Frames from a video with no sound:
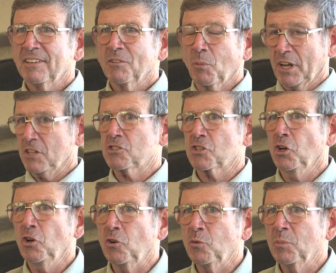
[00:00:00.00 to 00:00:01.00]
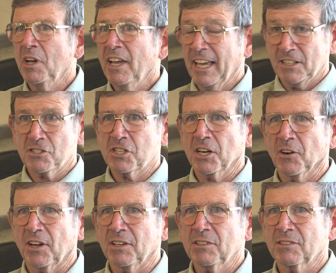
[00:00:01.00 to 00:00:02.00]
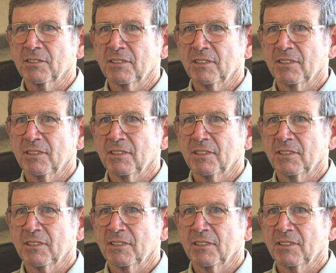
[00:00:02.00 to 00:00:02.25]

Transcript: We assume it's serious.